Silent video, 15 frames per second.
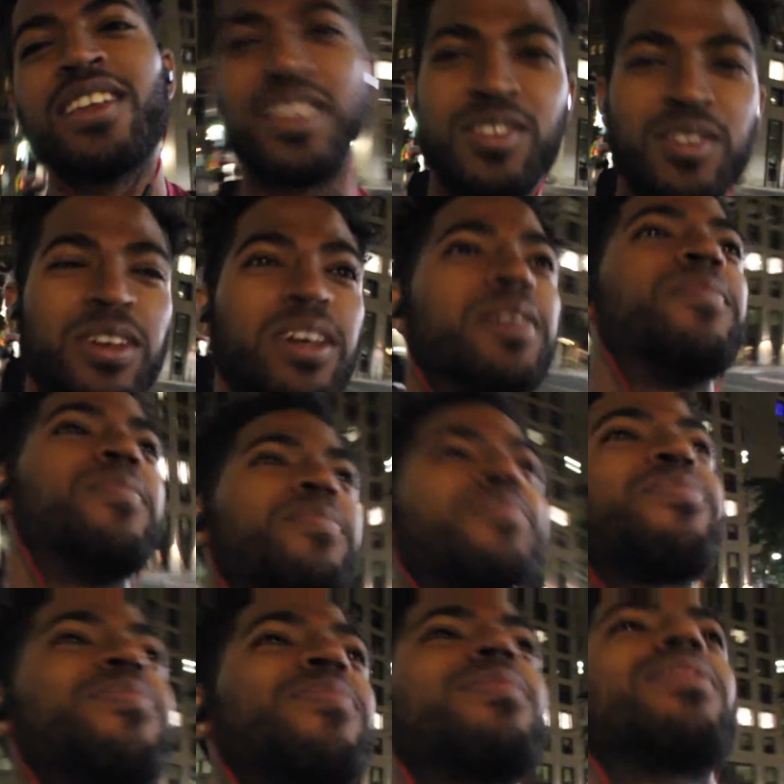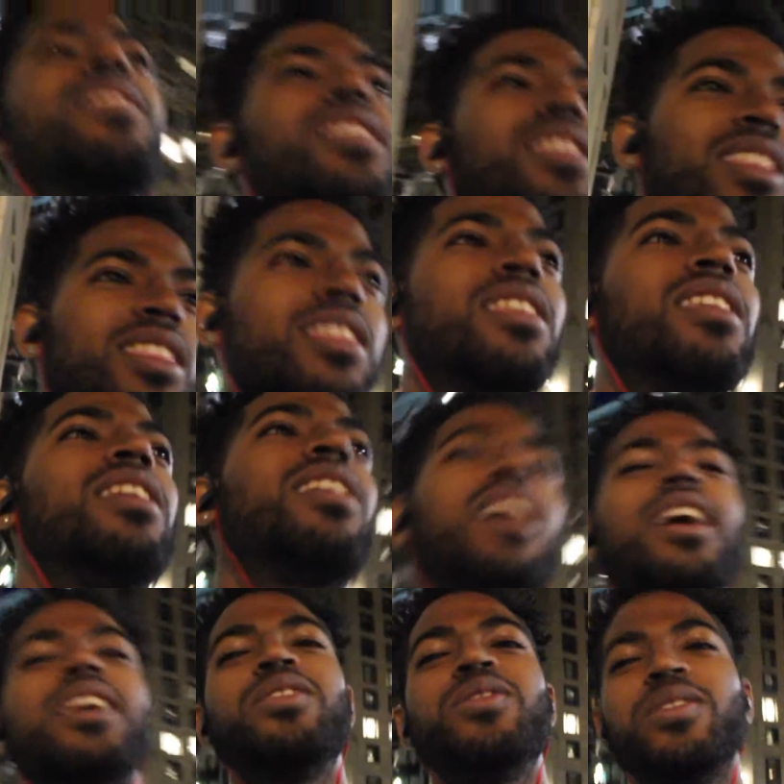so yeah,
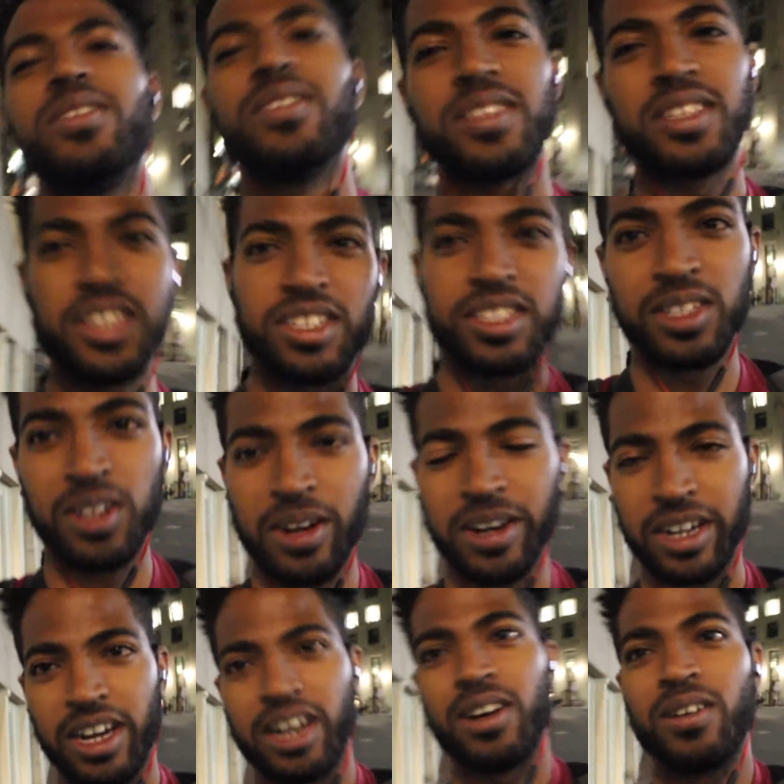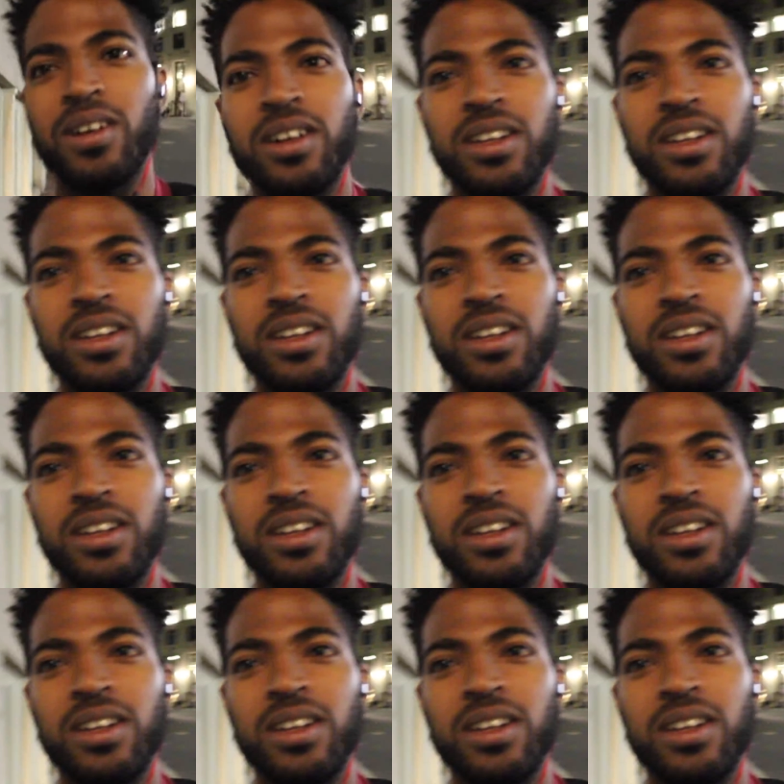as you can see, it's dark out.